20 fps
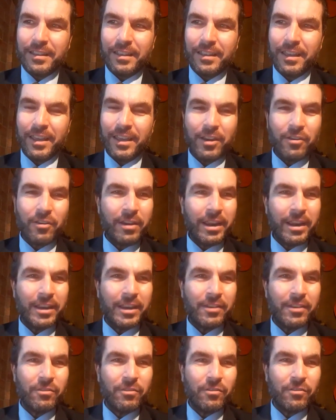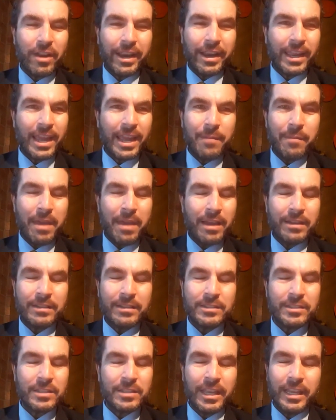Yeah, Craig Wright came out
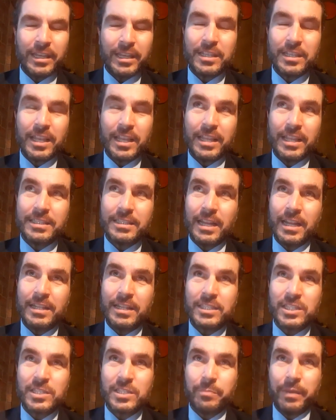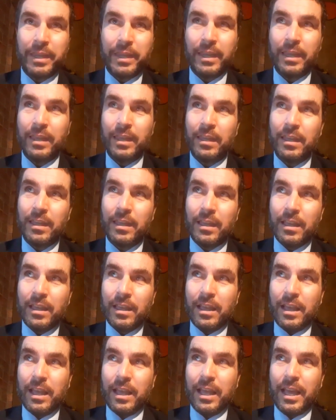and started to speak
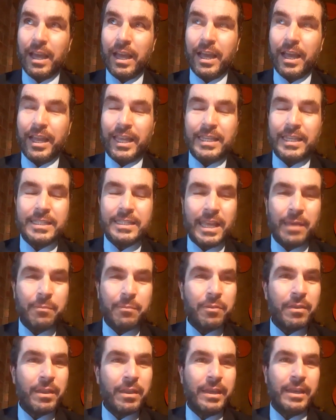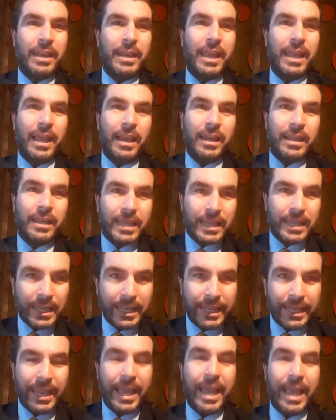in depth and
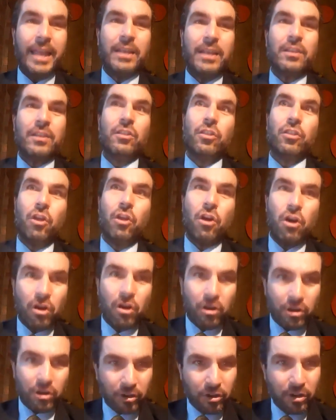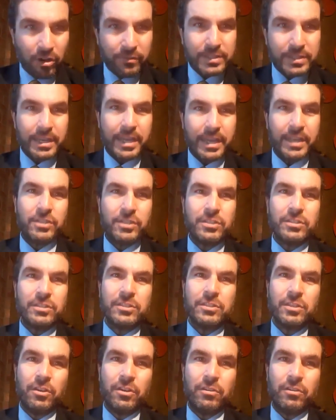elegantly and long conversations,
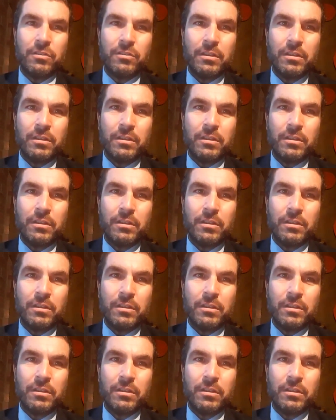so